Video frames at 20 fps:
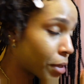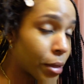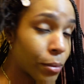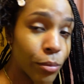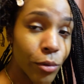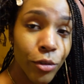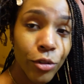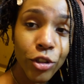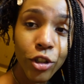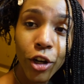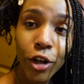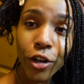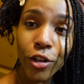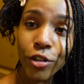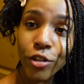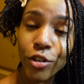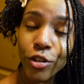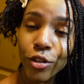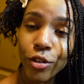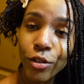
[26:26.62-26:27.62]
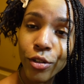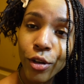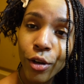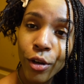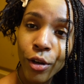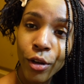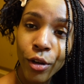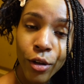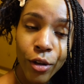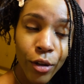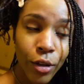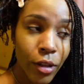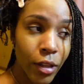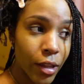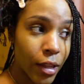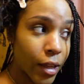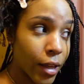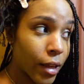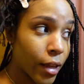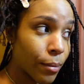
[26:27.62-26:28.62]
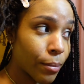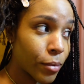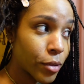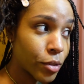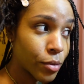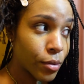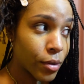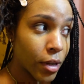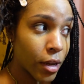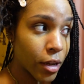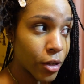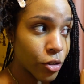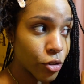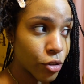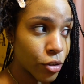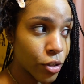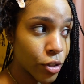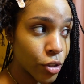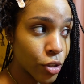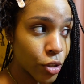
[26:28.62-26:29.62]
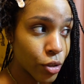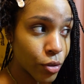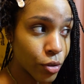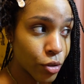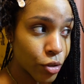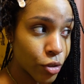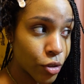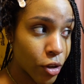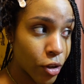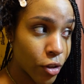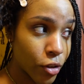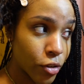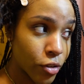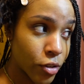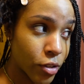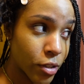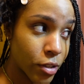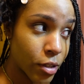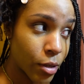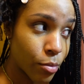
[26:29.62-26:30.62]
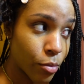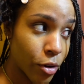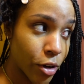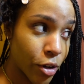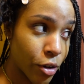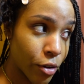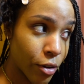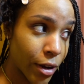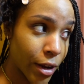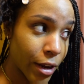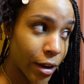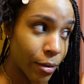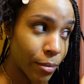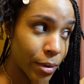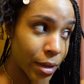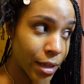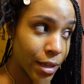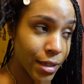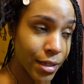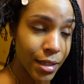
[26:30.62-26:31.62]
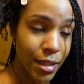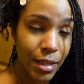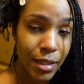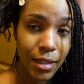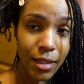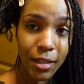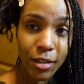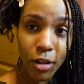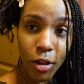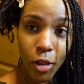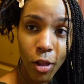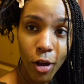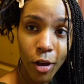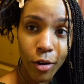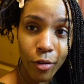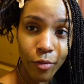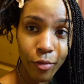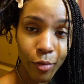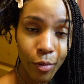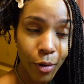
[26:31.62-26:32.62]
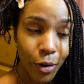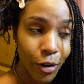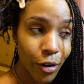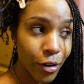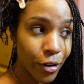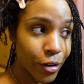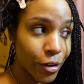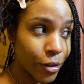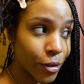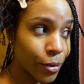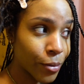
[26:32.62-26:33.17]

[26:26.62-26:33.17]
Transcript: people charge like between $100 and $200 to braid your hair because this is a lot of work.